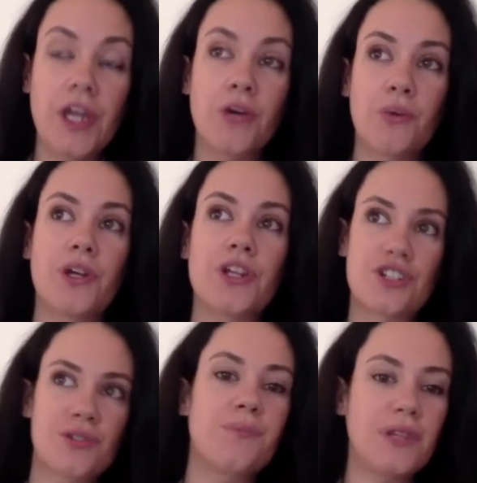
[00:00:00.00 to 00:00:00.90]
which
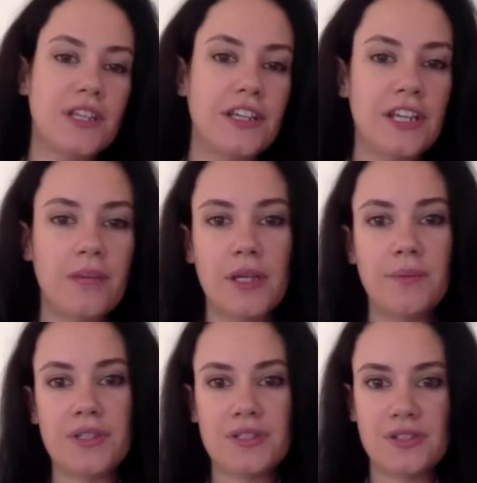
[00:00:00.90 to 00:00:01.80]
became a
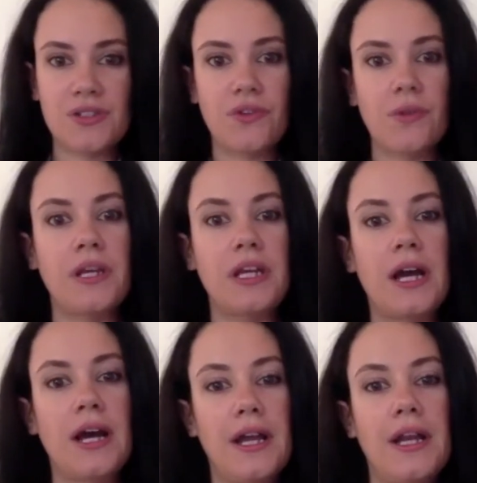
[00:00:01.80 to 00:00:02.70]
business for me.
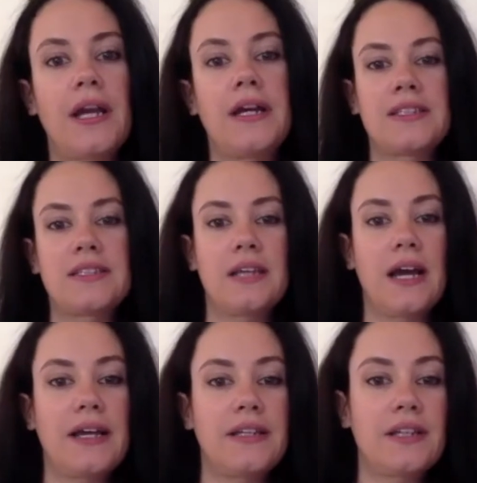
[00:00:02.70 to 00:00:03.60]
And
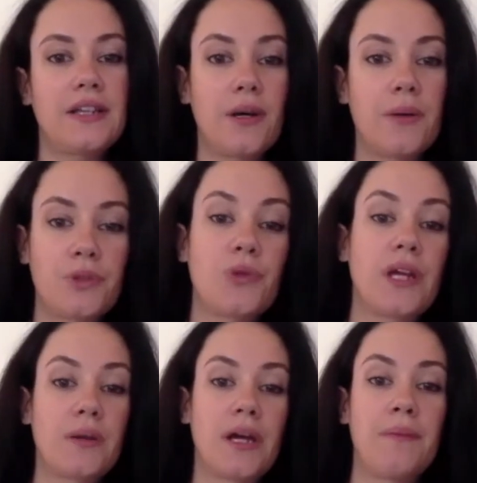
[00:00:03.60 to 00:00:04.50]
I ended up
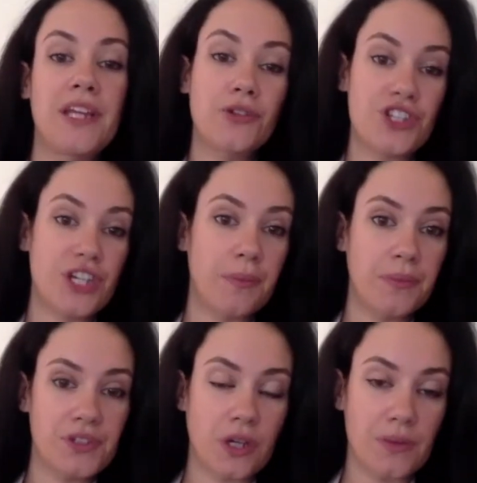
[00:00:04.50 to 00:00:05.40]
doing a mentorship.
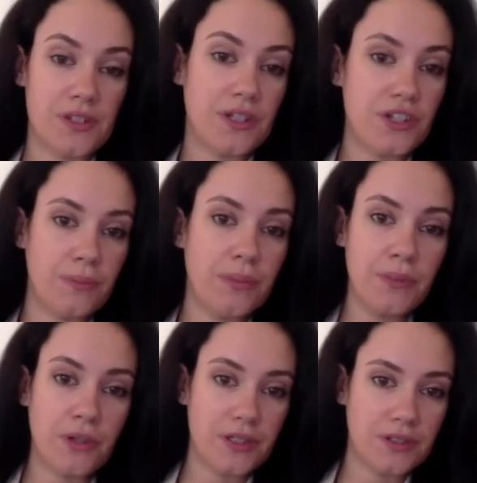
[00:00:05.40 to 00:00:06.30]
So I was teaching
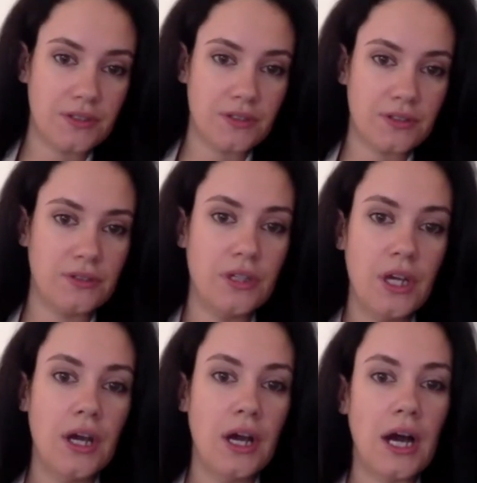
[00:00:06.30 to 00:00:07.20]
people how to do
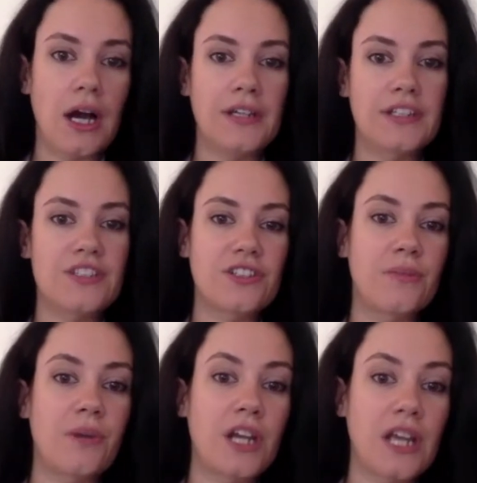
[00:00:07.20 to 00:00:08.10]
digital
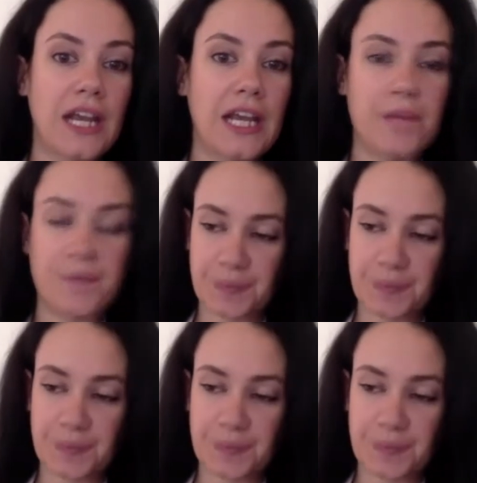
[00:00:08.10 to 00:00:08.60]
marketing.